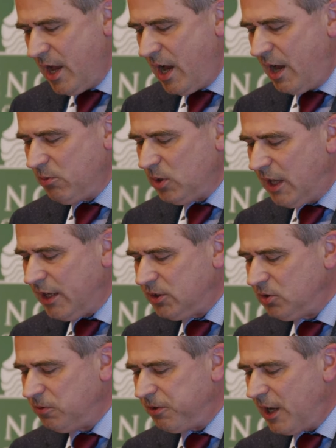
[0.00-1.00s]
I would like
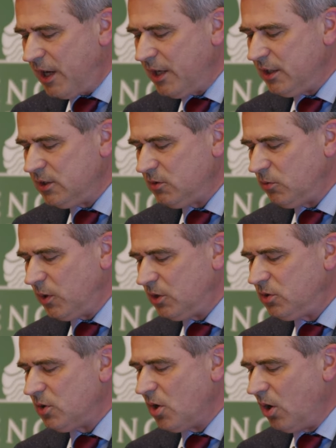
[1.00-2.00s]
to find
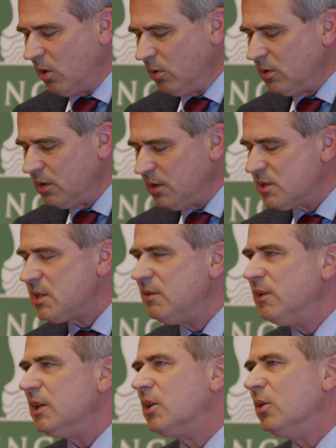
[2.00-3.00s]
what a role a
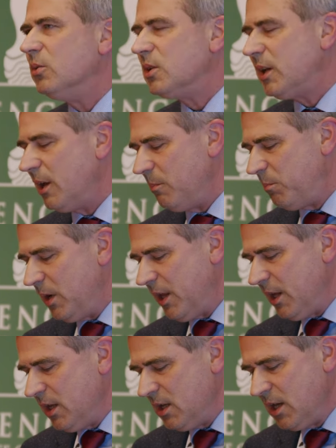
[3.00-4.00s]
civil code can
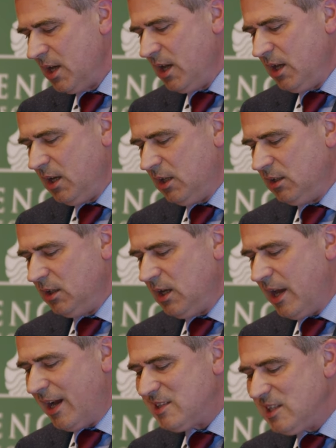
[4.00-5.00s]
play in
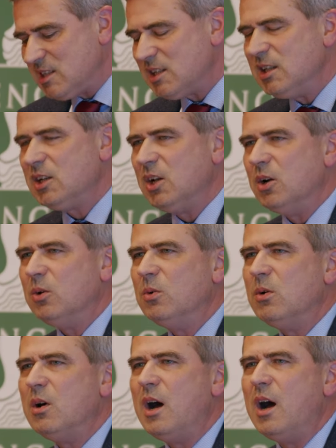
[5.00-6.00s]
the existing
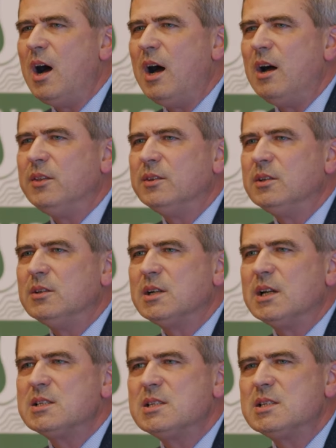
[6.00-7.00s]
law. Under
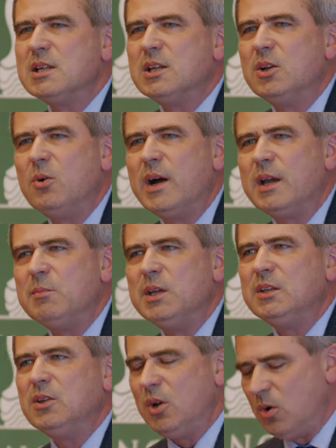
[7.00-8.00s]
existing law, I
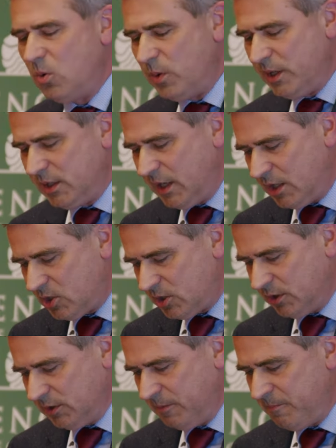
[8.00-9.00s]
mean the law in
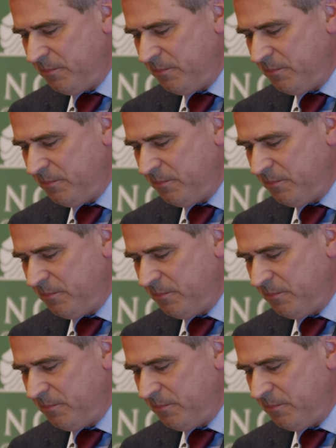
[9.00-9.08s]
action.